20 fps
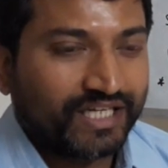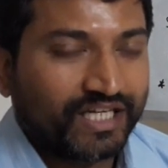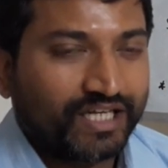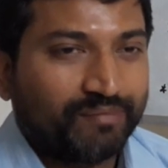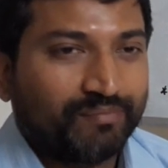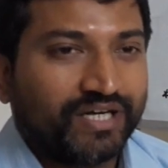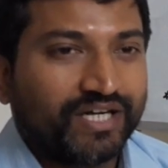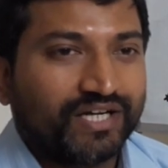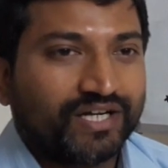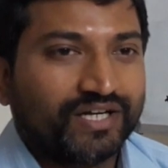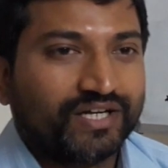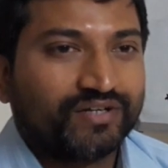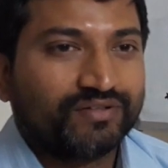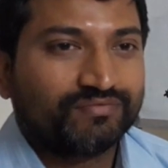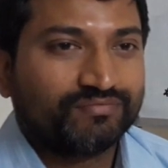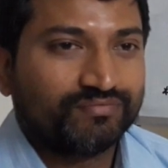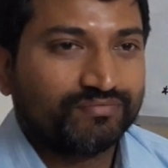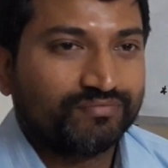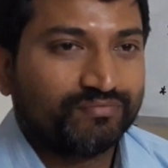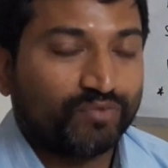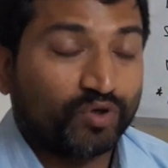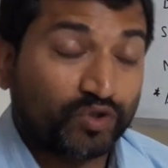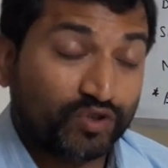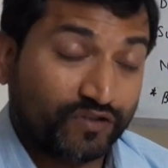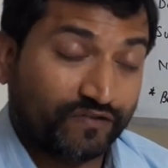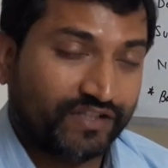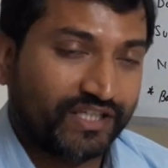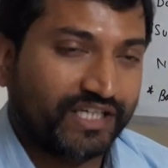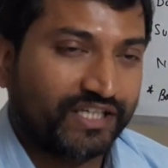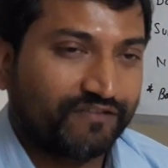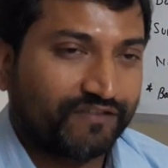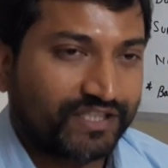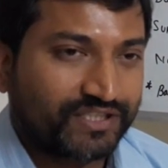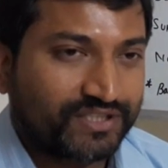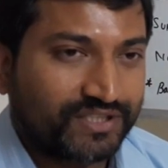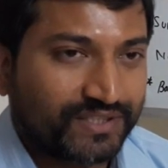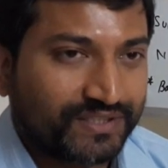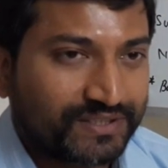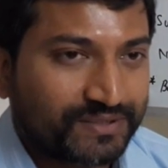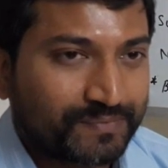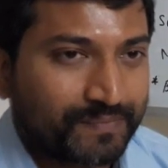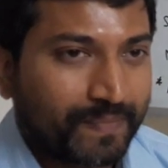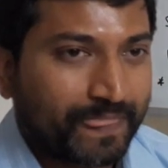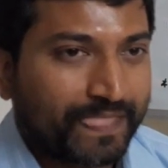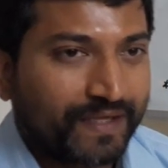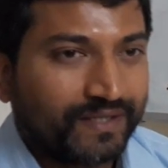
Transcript: among most of the investors.